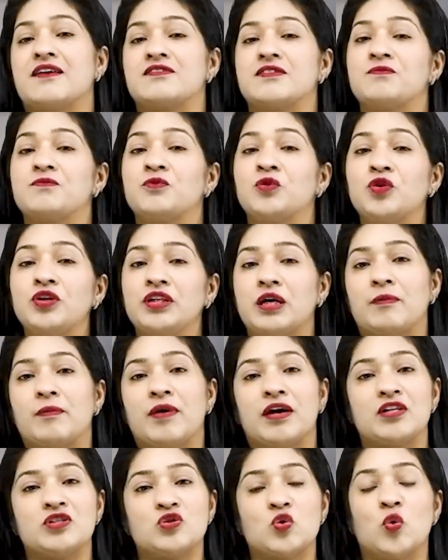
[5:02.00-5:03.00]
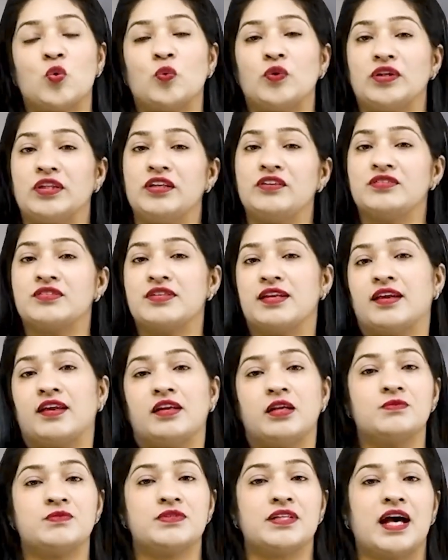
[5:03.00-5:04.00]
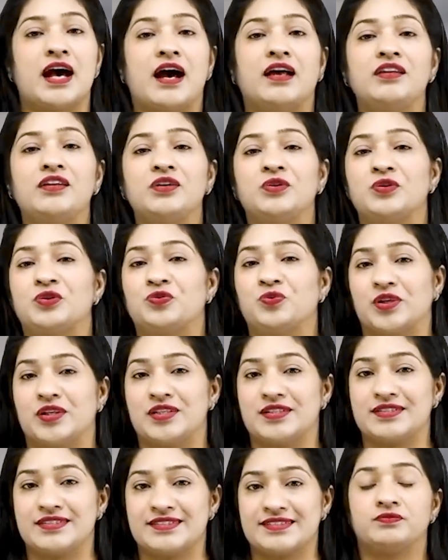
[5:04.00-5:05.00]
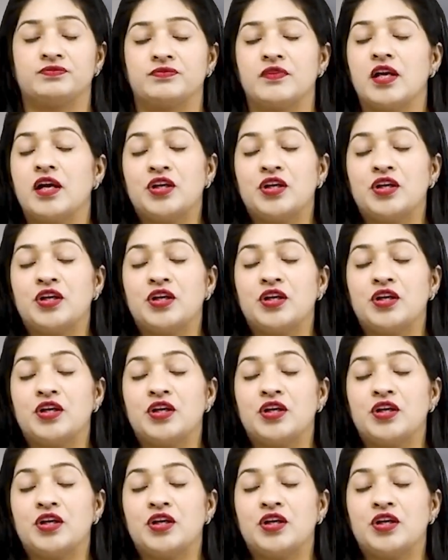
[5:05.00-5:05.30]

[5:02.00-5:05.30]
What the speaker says: have some good commands over the synonyms and the good words.